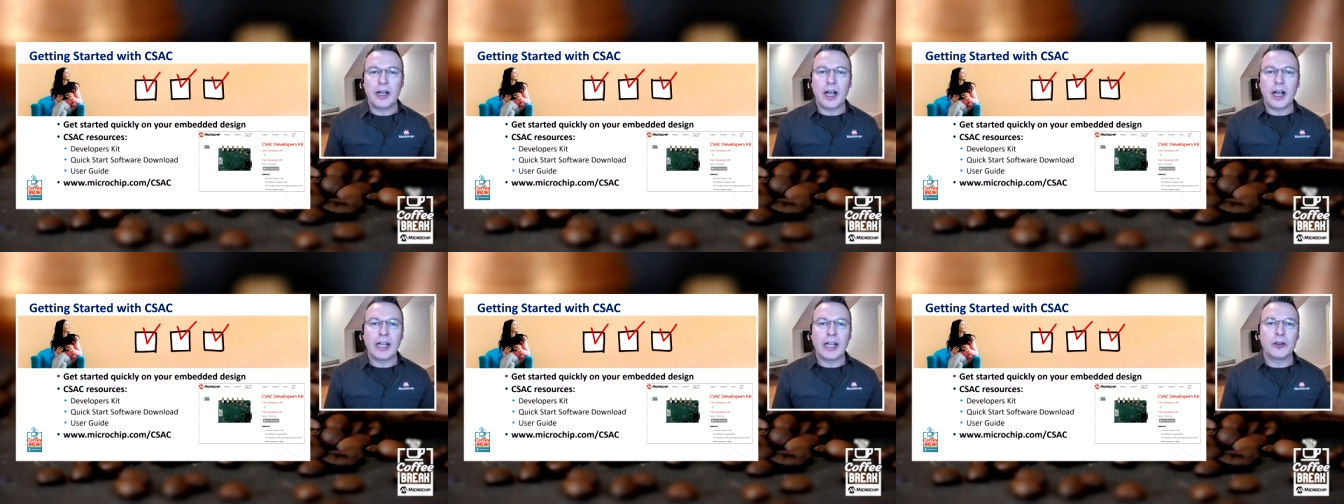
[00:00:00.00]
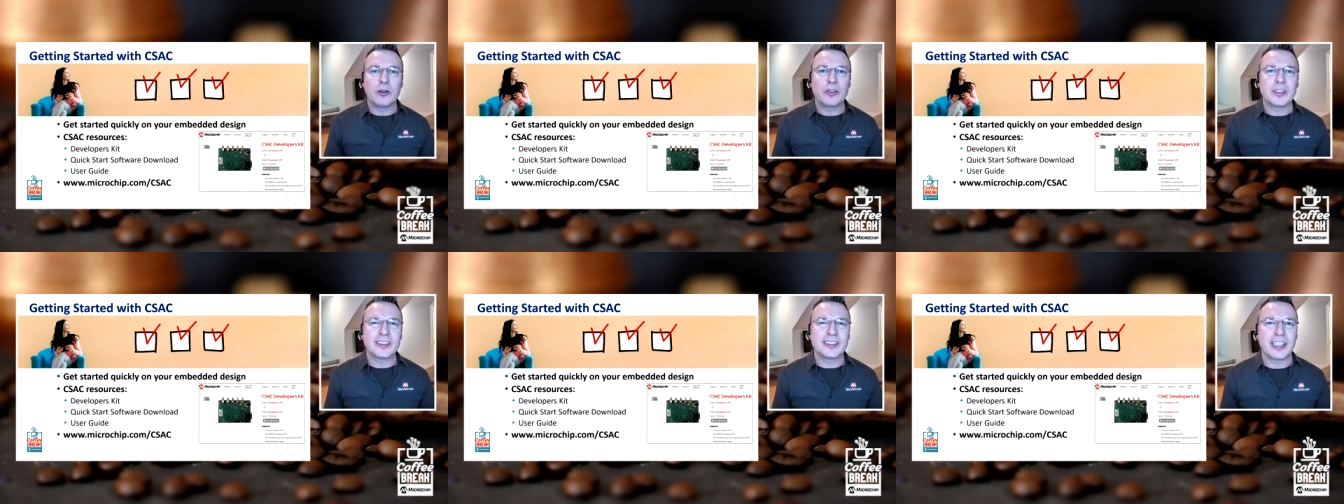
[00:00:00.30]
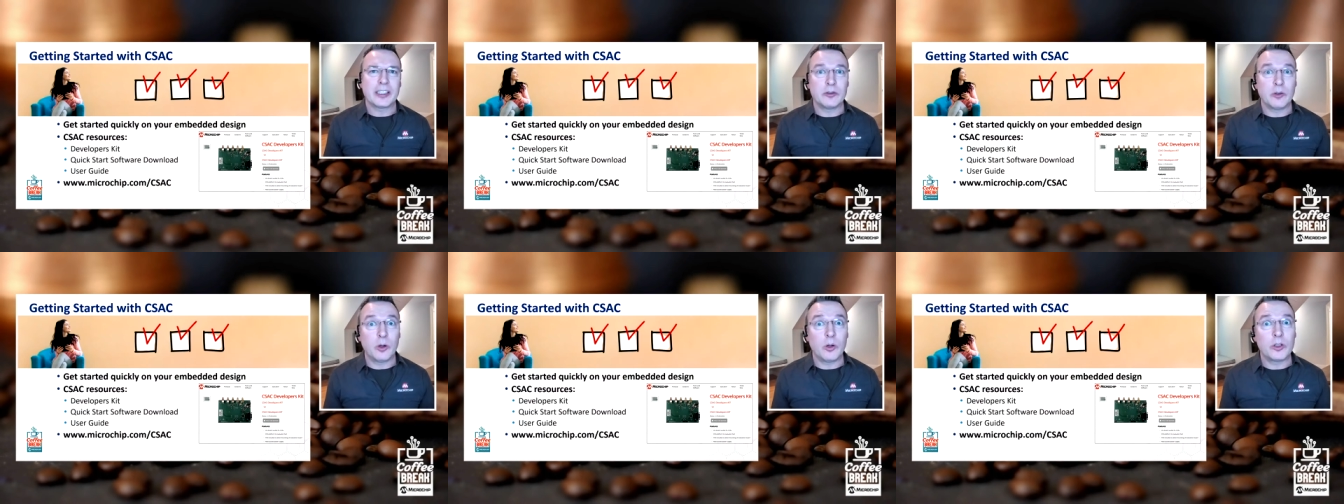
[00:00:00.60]
i know the
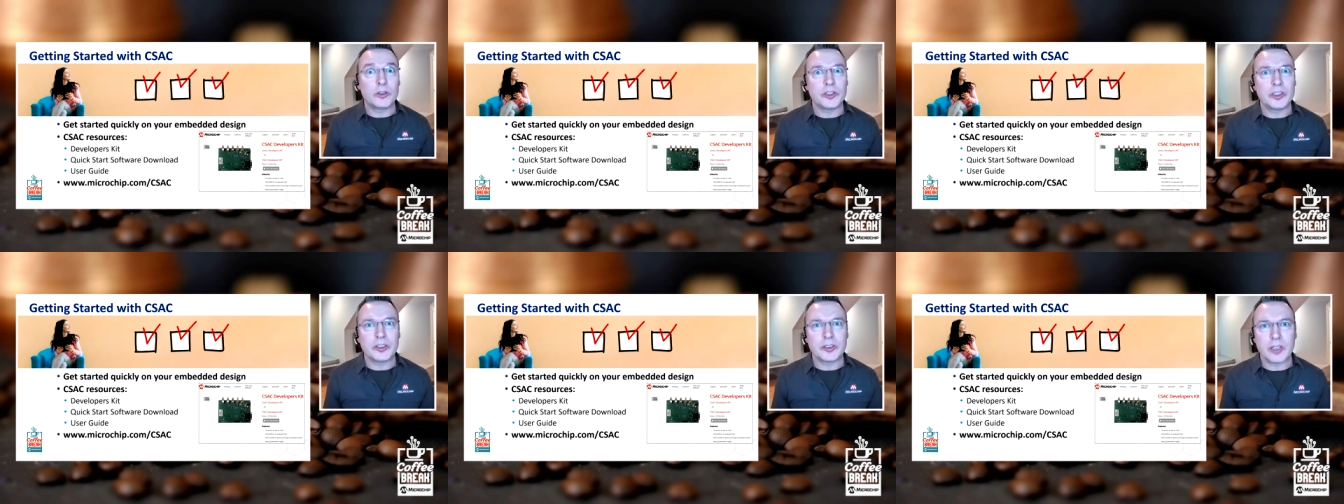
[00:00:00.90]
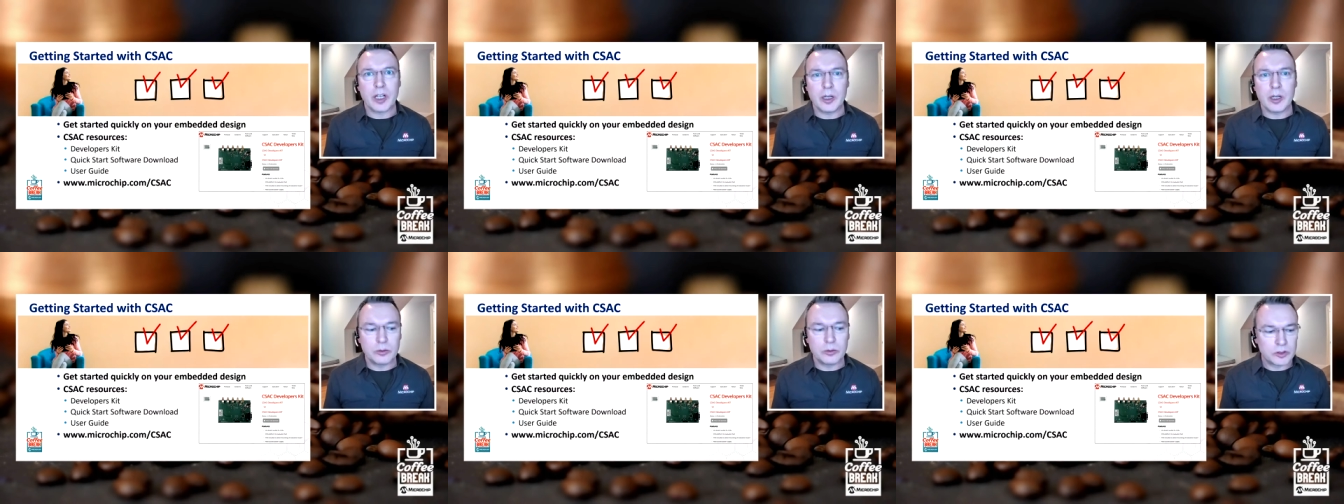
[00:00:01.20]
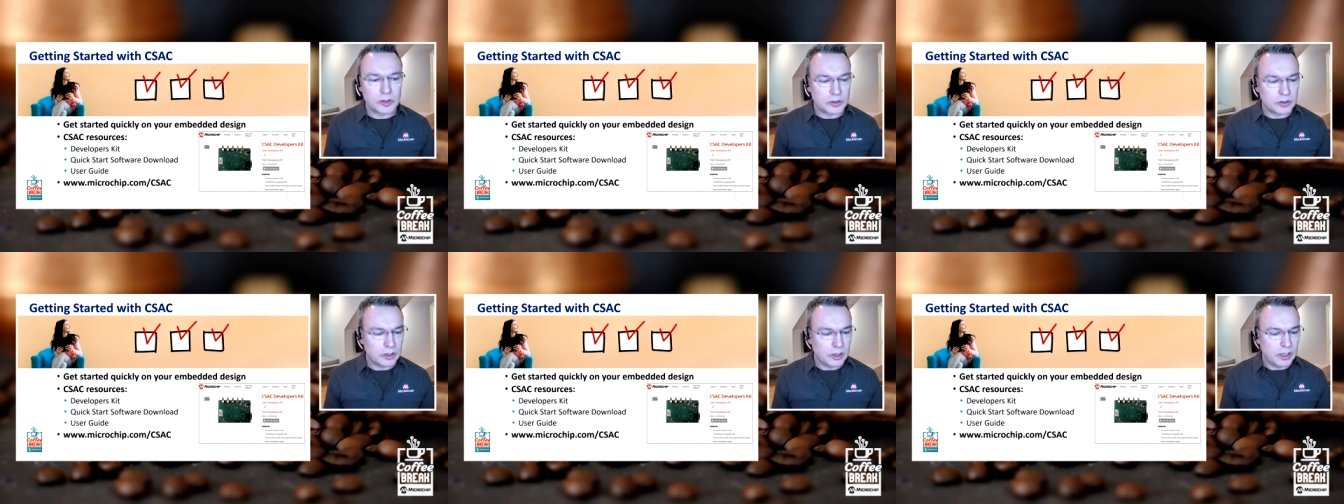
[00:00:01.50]
technology
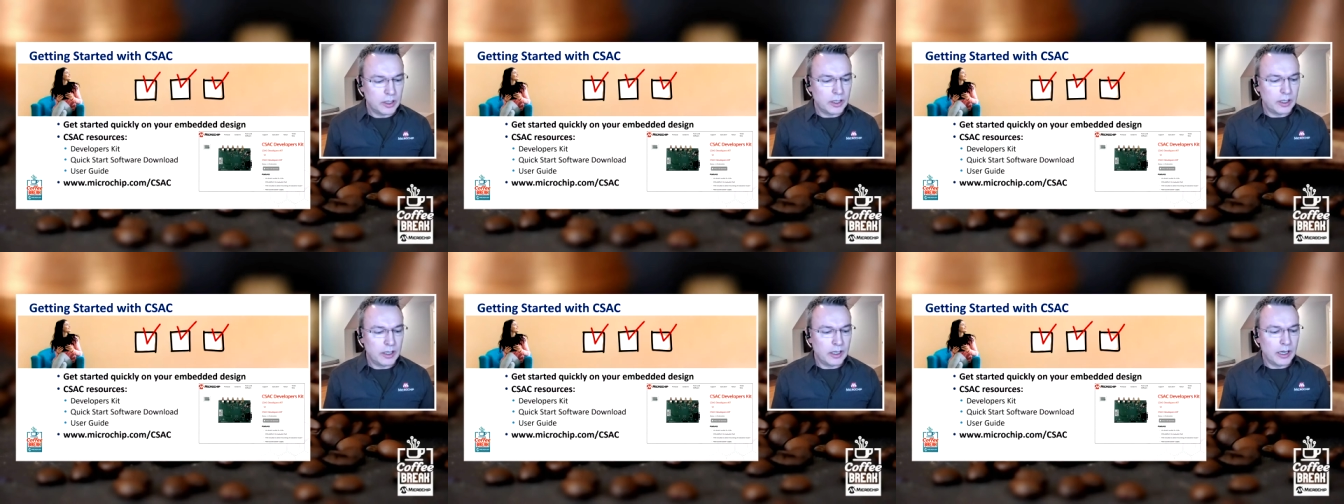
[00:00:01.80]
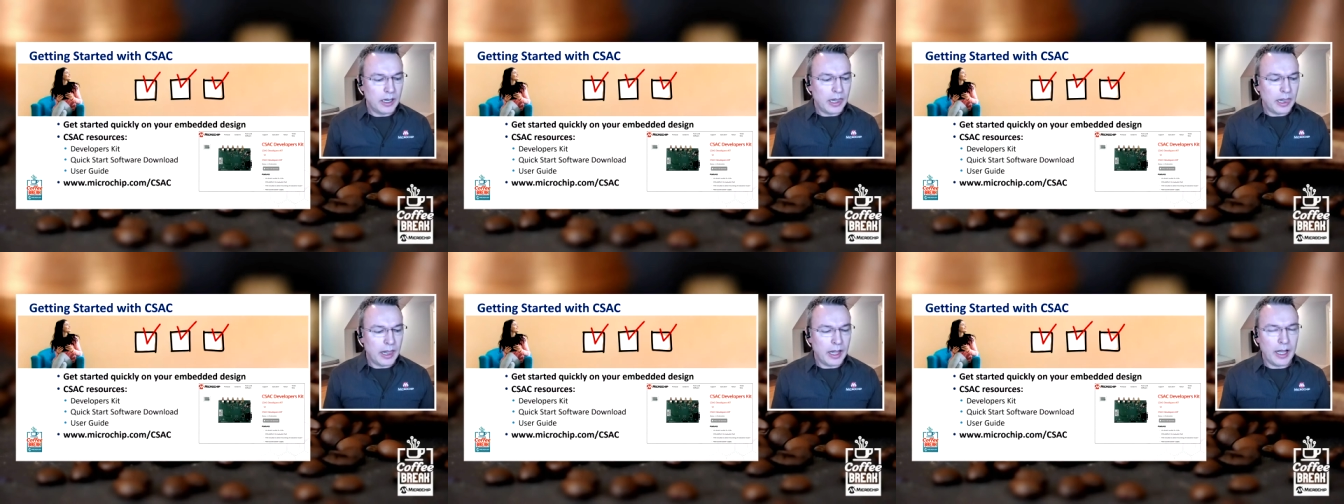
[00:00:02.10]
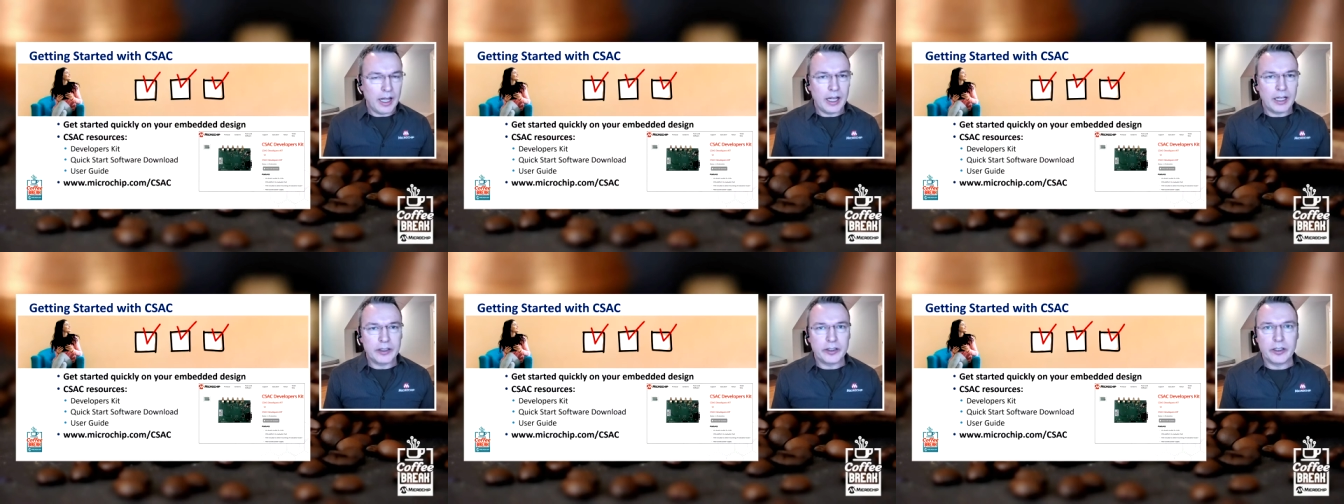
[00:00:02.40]
sounds
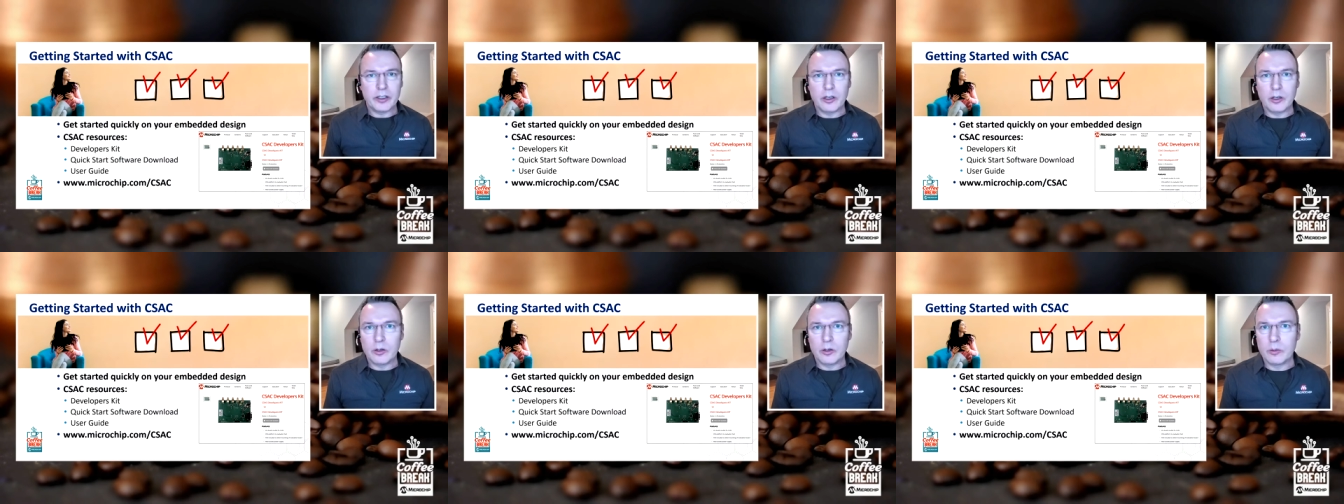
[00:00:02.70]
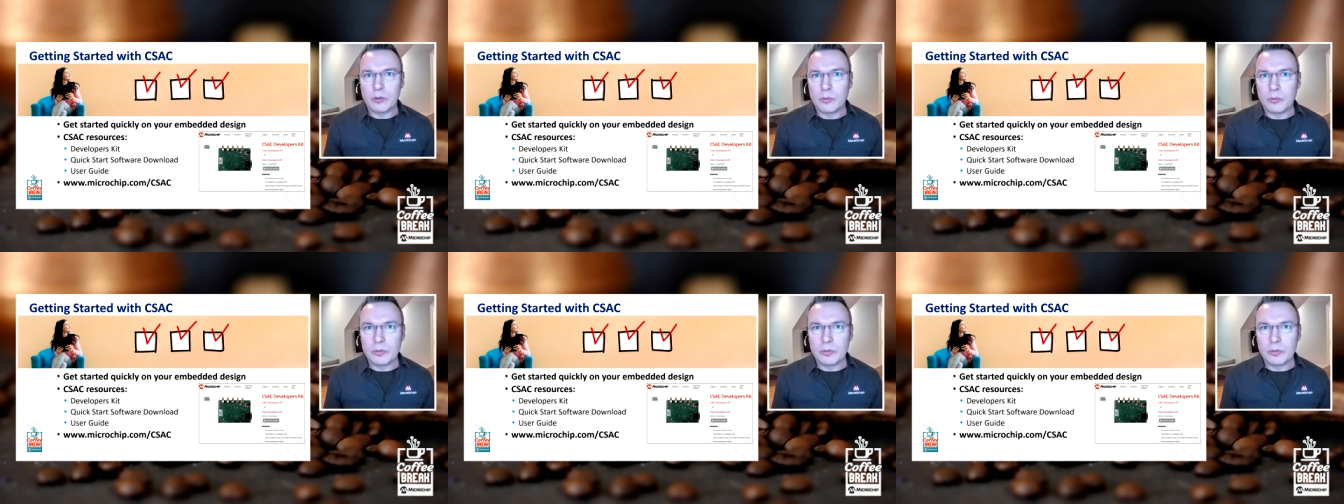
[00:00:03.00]
uh, you know